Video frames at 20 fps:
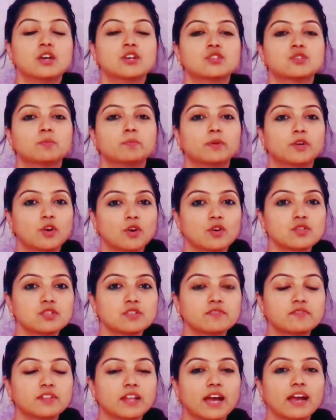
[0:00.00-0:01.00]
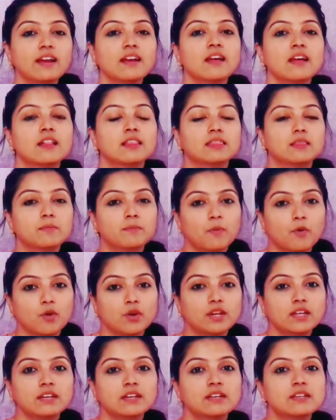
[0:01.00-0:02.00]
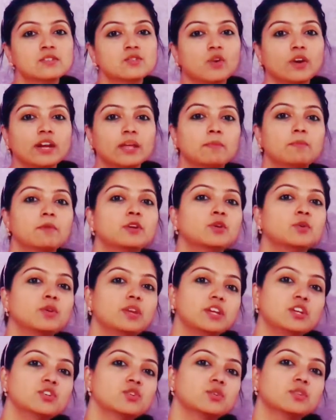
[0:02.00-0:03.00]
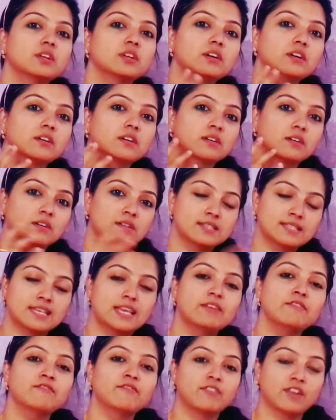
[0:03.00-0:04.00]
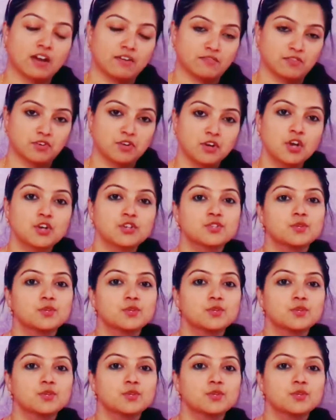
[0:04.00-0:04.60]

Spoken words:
So because of that, the pollen is not able to reach to the same flower.